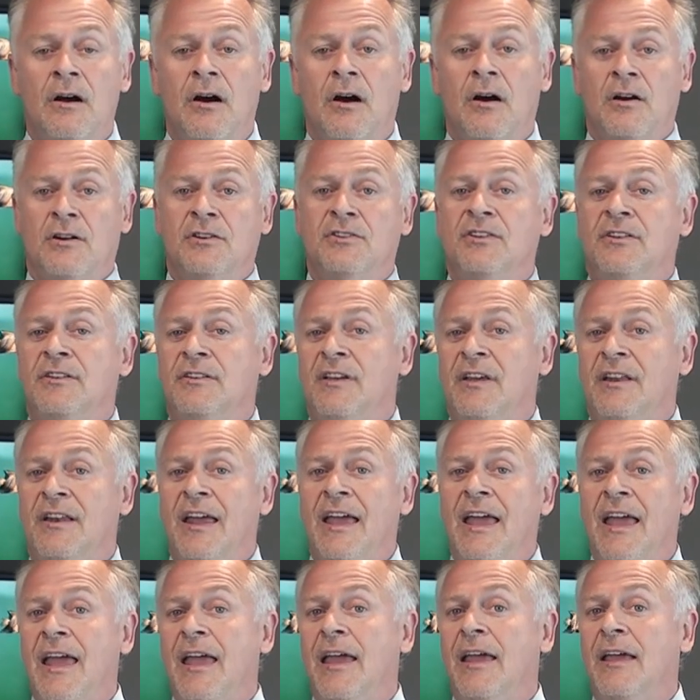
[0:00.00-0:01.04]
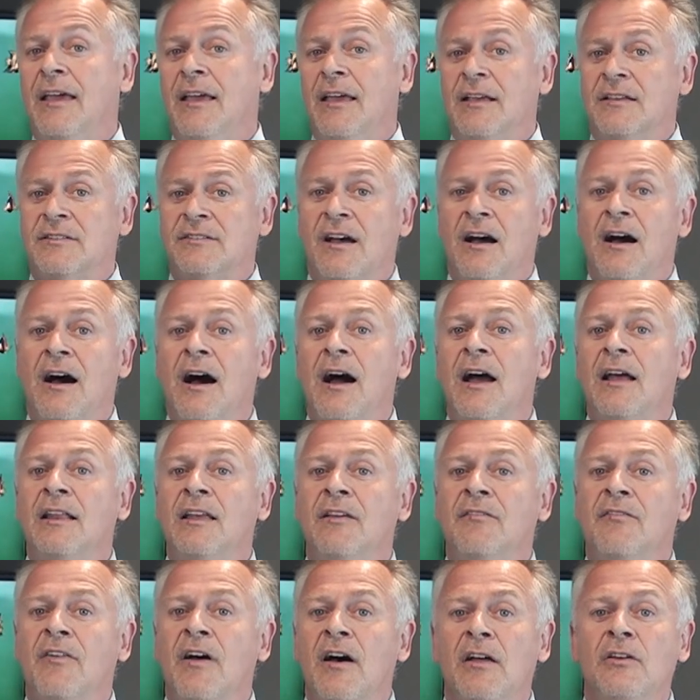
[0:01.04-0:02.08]
Argentina Hake is a highly
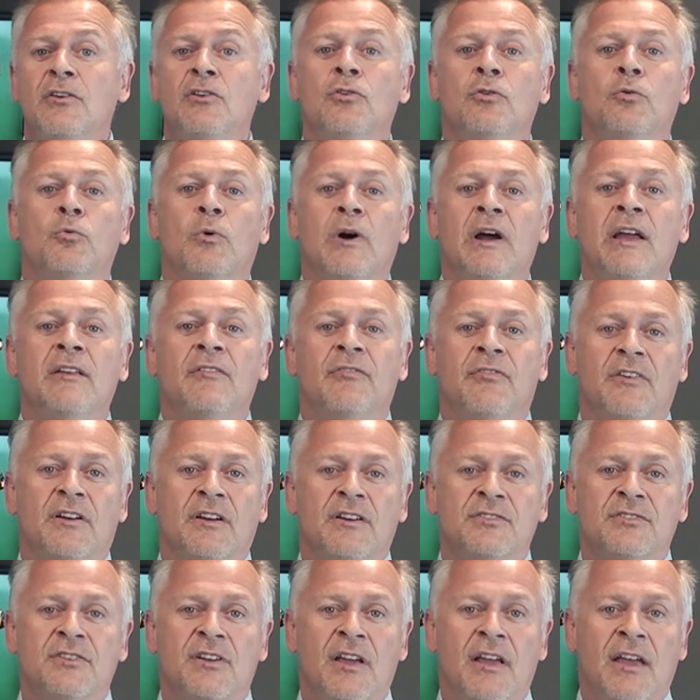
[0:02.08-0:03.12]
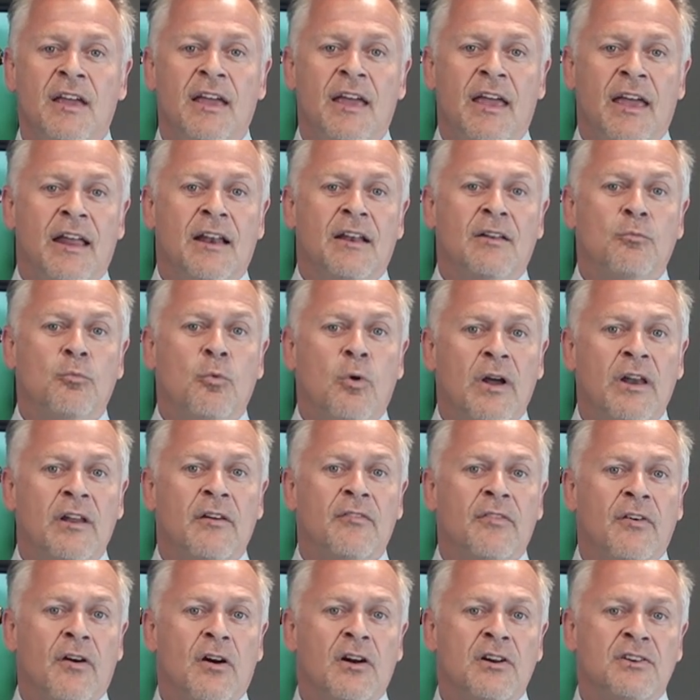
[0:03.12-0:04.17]
valued whitefish and one
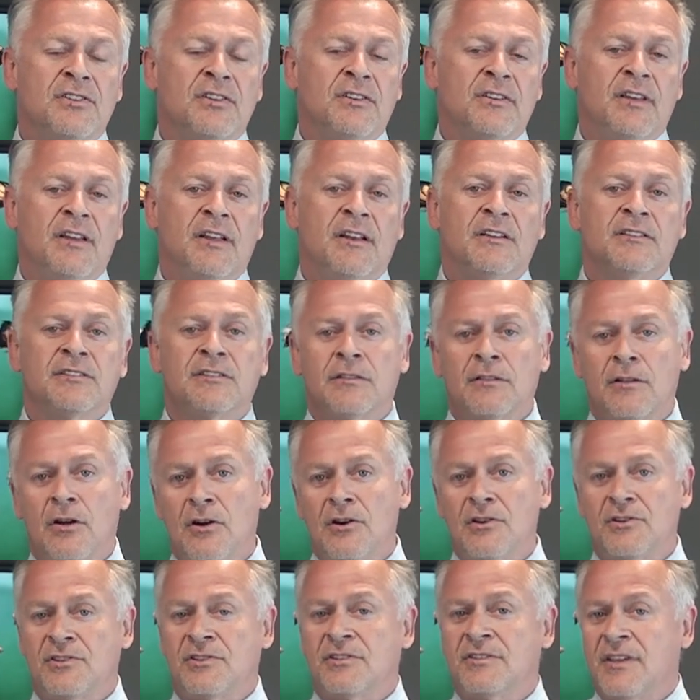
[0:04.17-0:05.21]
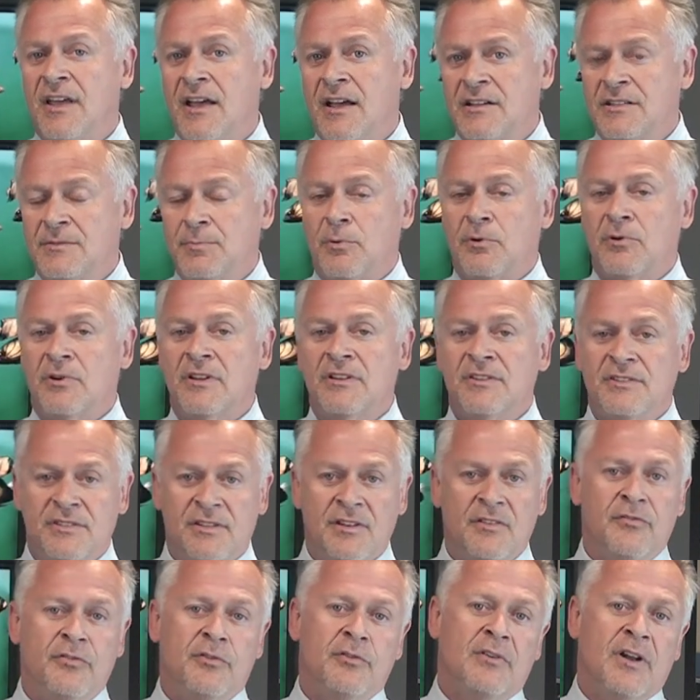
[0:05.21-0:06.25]
of Argentina's largest exported
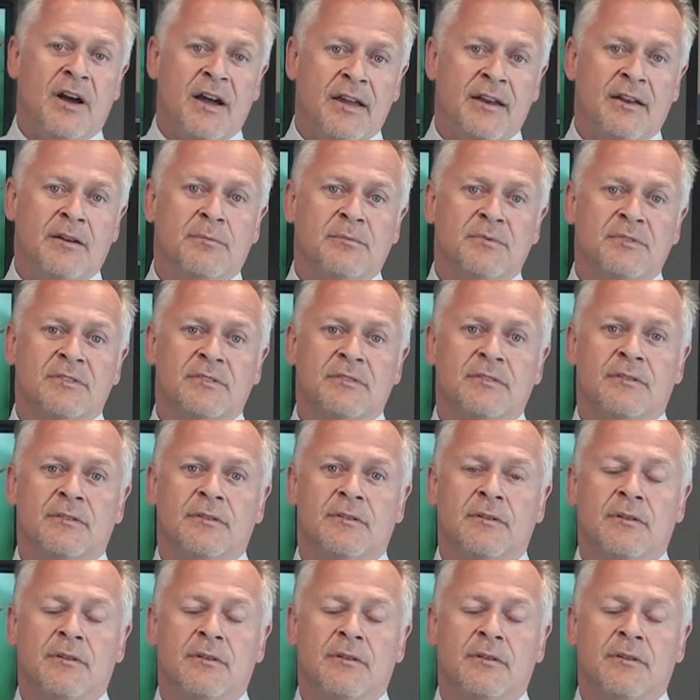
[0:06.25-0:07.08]
seafood items.